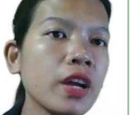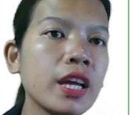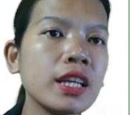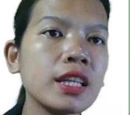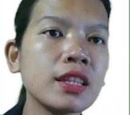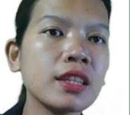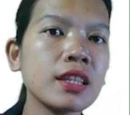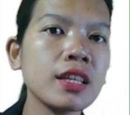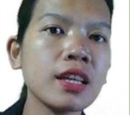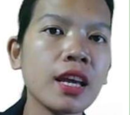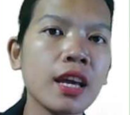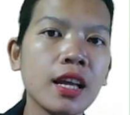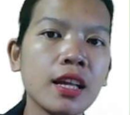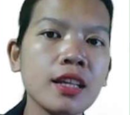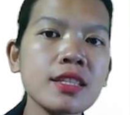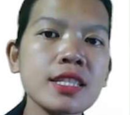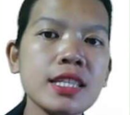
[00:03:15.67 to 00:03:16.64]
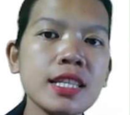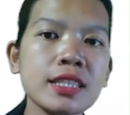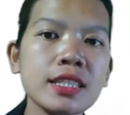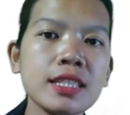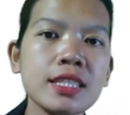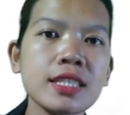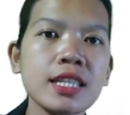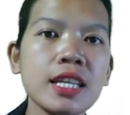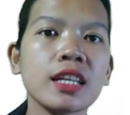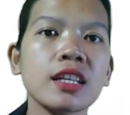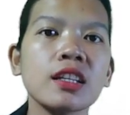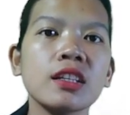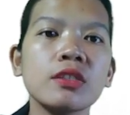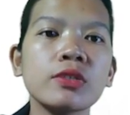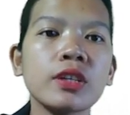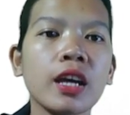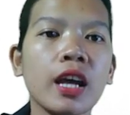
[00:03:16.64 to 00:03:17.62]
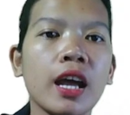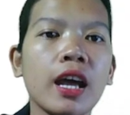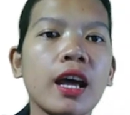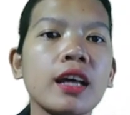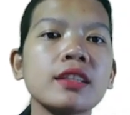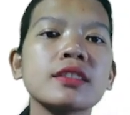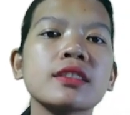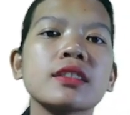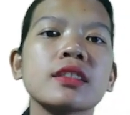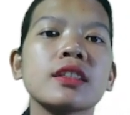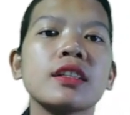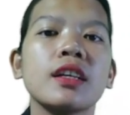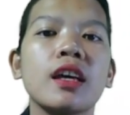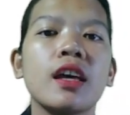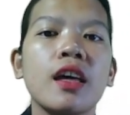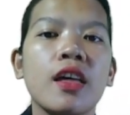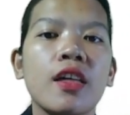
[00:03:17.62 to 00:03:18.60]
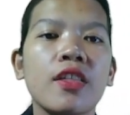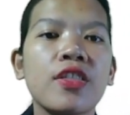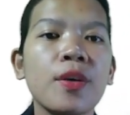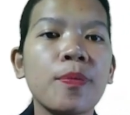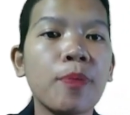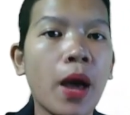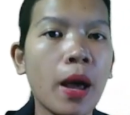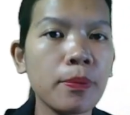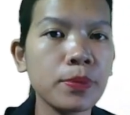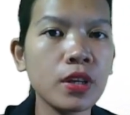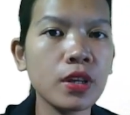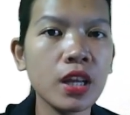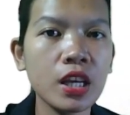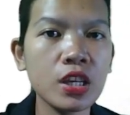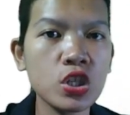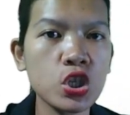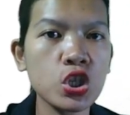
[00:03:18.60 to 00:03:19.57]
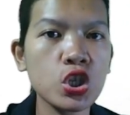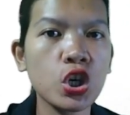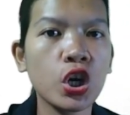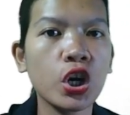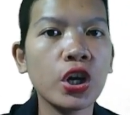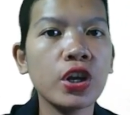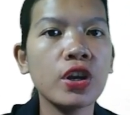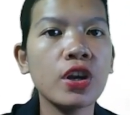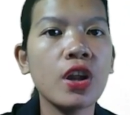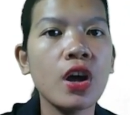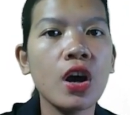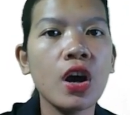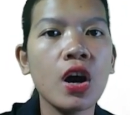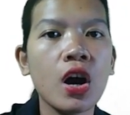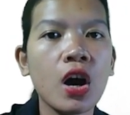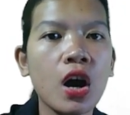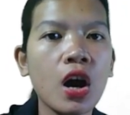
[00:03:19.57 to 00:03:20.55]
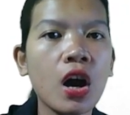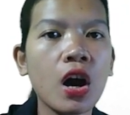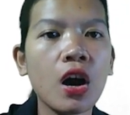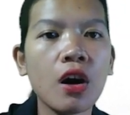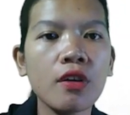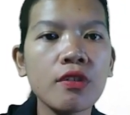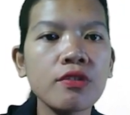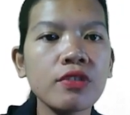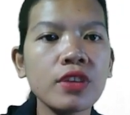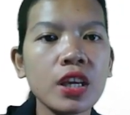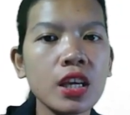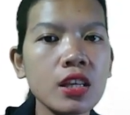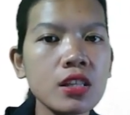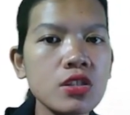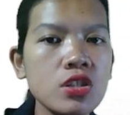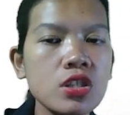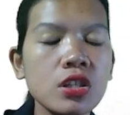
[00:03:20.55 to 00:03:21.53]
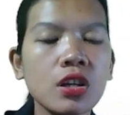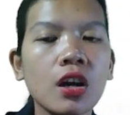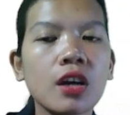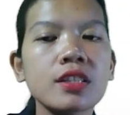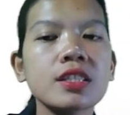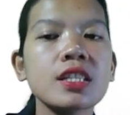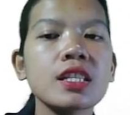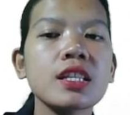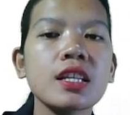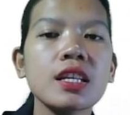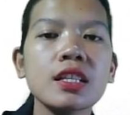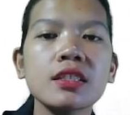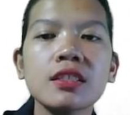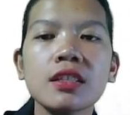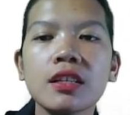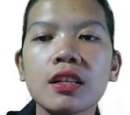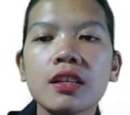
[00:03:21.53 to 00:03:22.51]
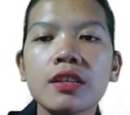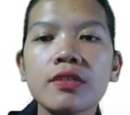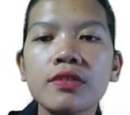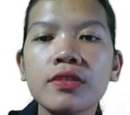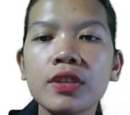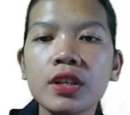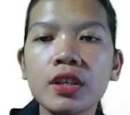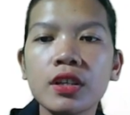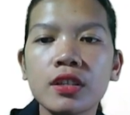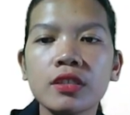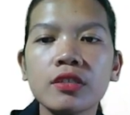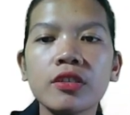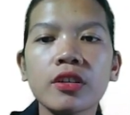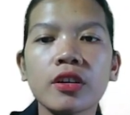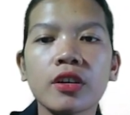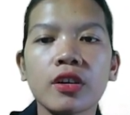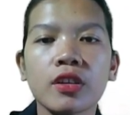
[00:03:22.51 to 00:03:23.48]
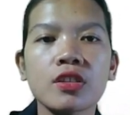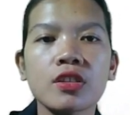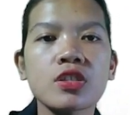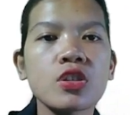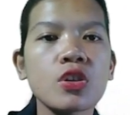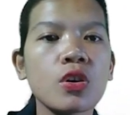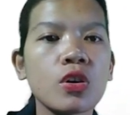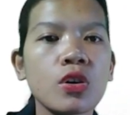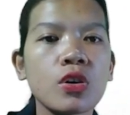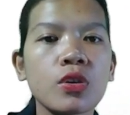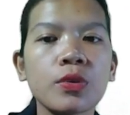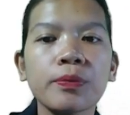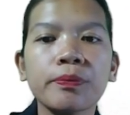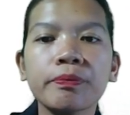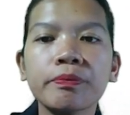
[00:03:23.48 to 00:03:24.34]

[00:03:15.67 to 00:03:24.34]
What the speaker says: anything else, let us take a look at the population of each continent of the earth. So,